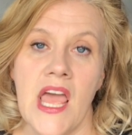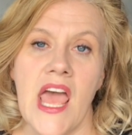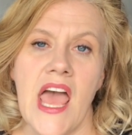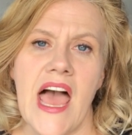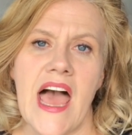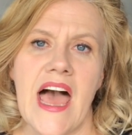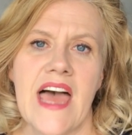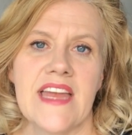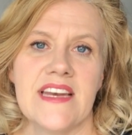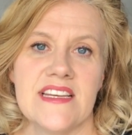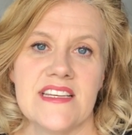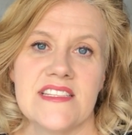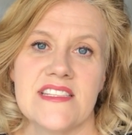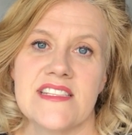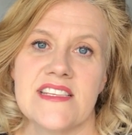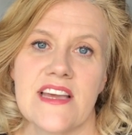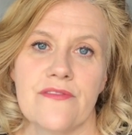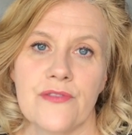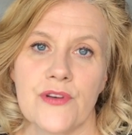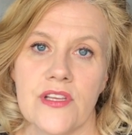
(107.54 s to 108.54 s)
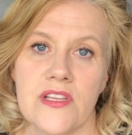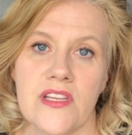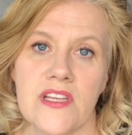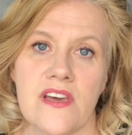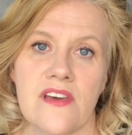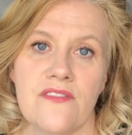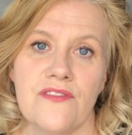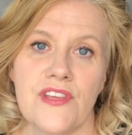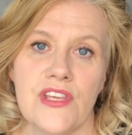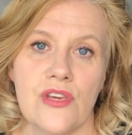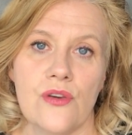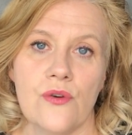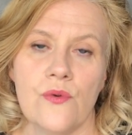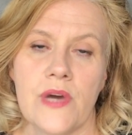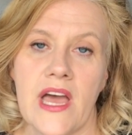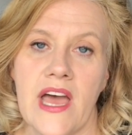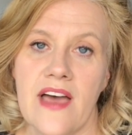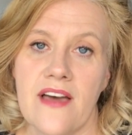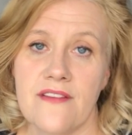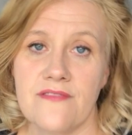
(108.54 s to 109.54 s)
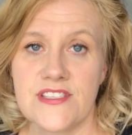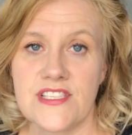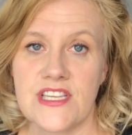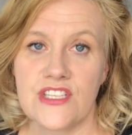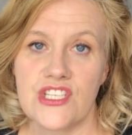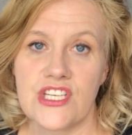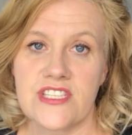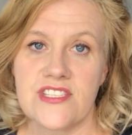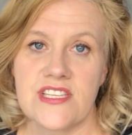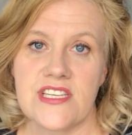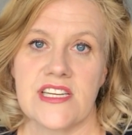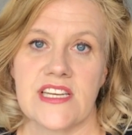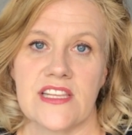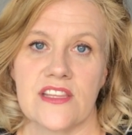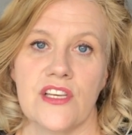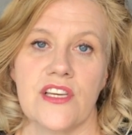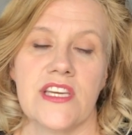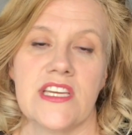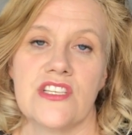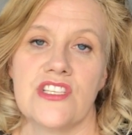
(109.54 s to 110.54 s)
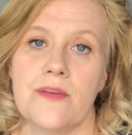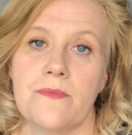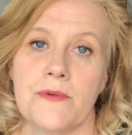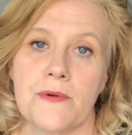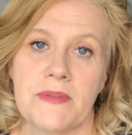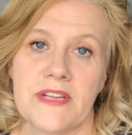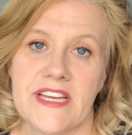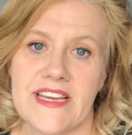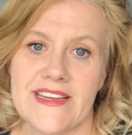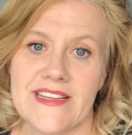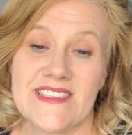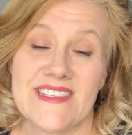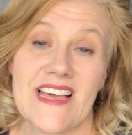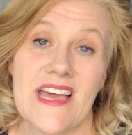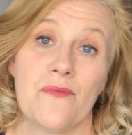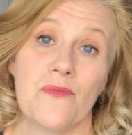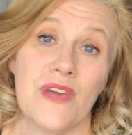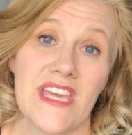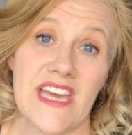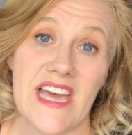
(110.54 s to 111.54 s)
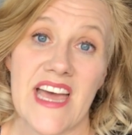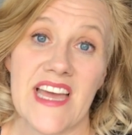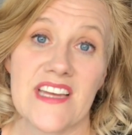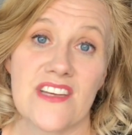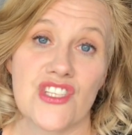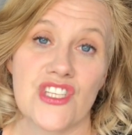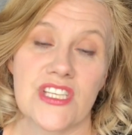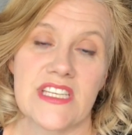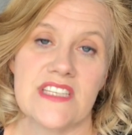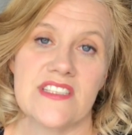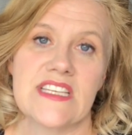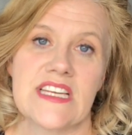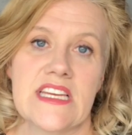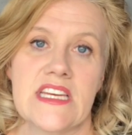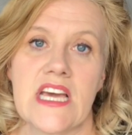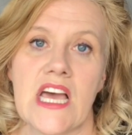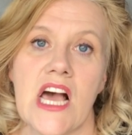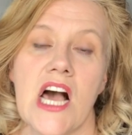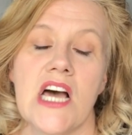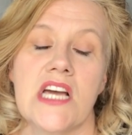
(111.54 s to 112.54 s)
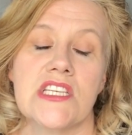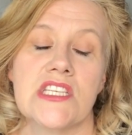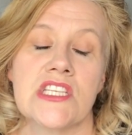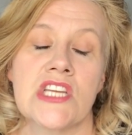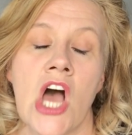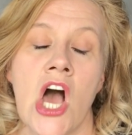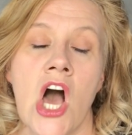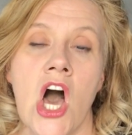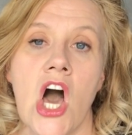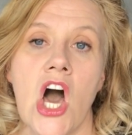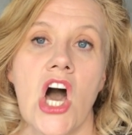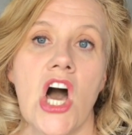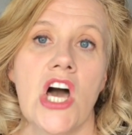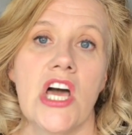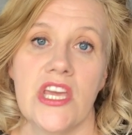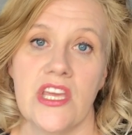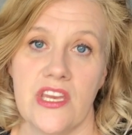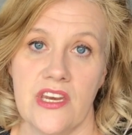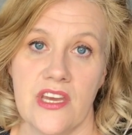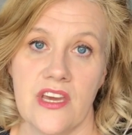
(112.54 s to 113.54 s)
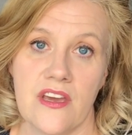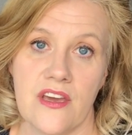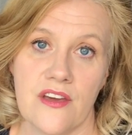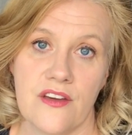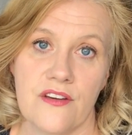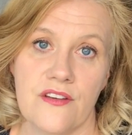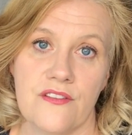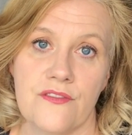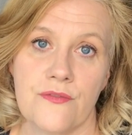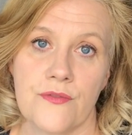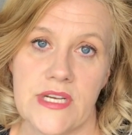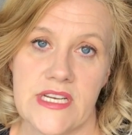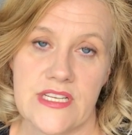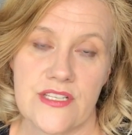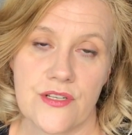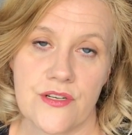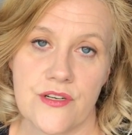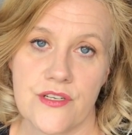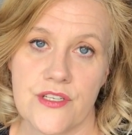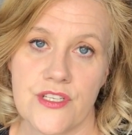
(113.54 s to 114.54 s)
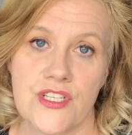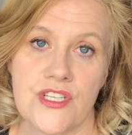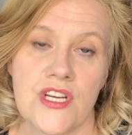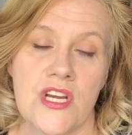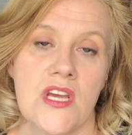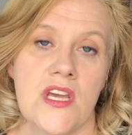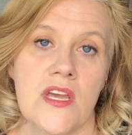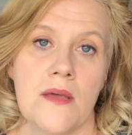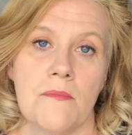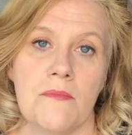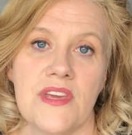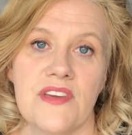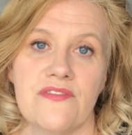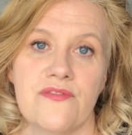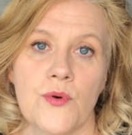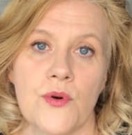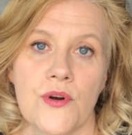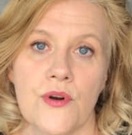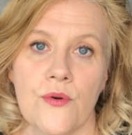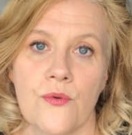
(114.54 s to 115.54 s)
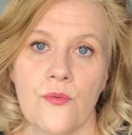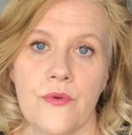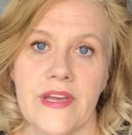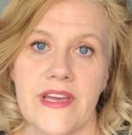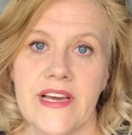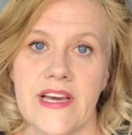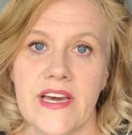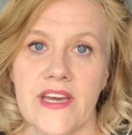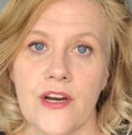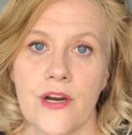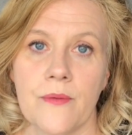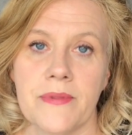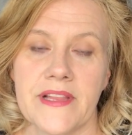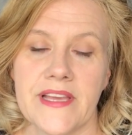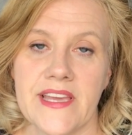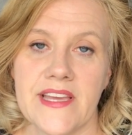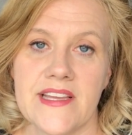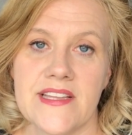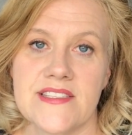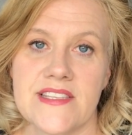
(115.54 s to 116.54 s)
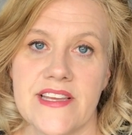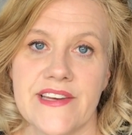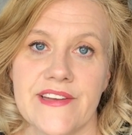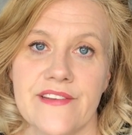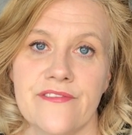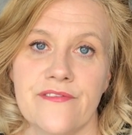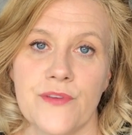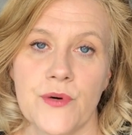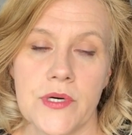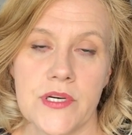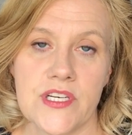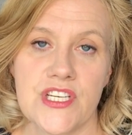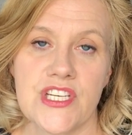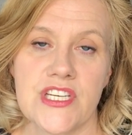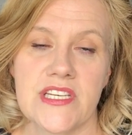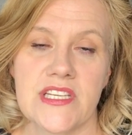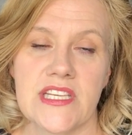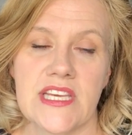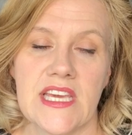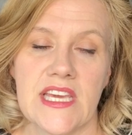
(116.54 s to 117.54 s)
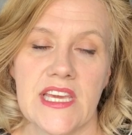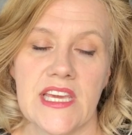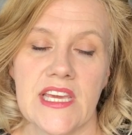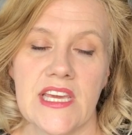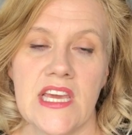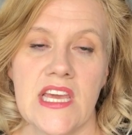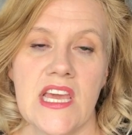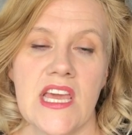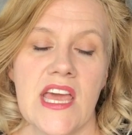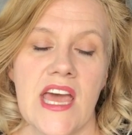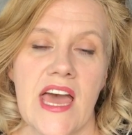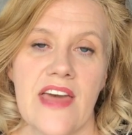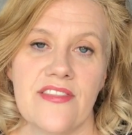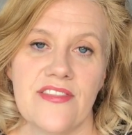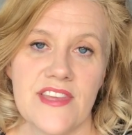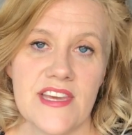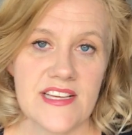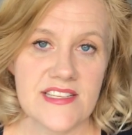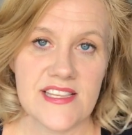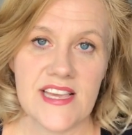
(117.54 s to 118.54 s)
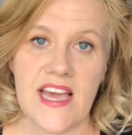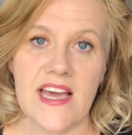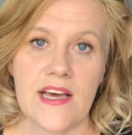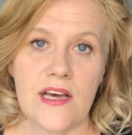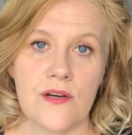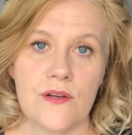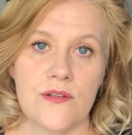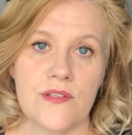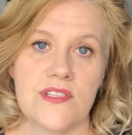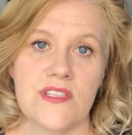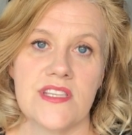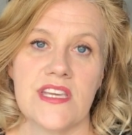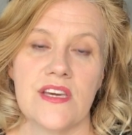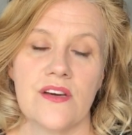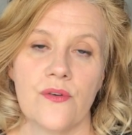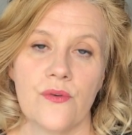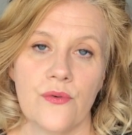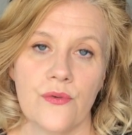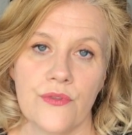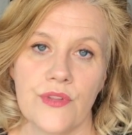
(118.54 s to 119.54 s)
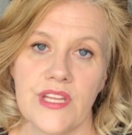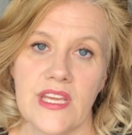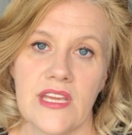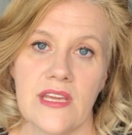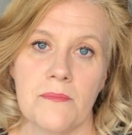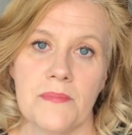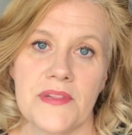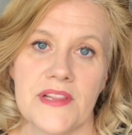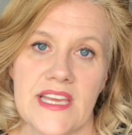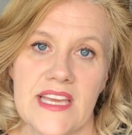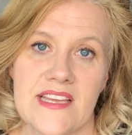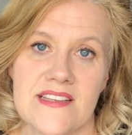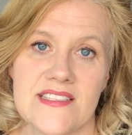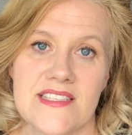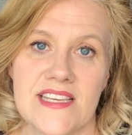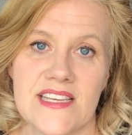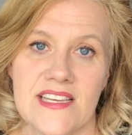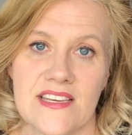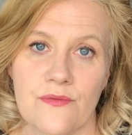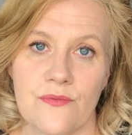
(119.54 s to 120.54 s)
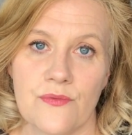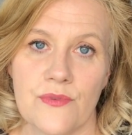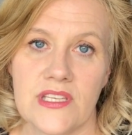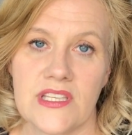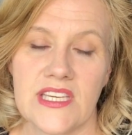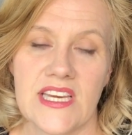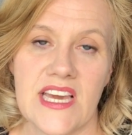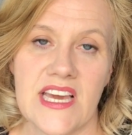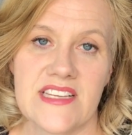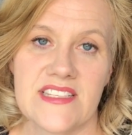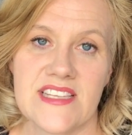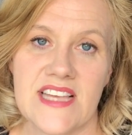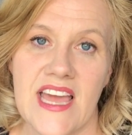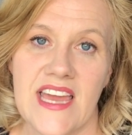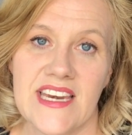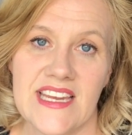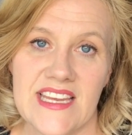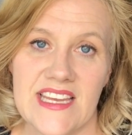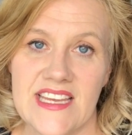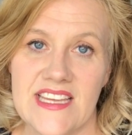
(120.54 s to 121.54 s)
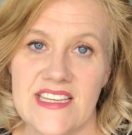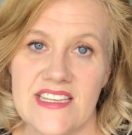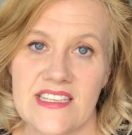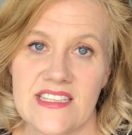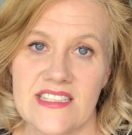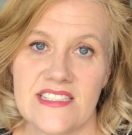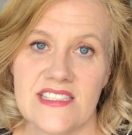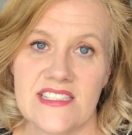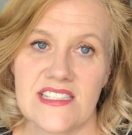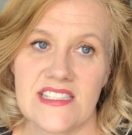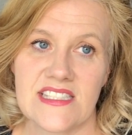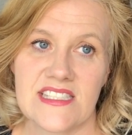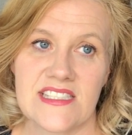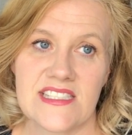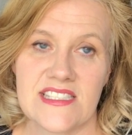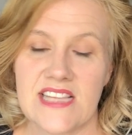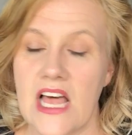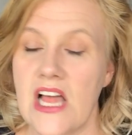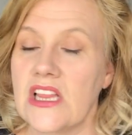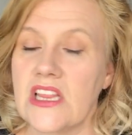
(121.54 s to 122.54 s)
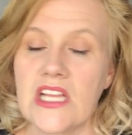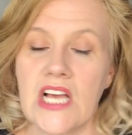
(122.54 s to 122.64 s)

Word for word: And several of you have suggested I look at cheaper plans, and we actually did a ton of research before we got our plans. And unfortunately, at this house, the only place that really has any cell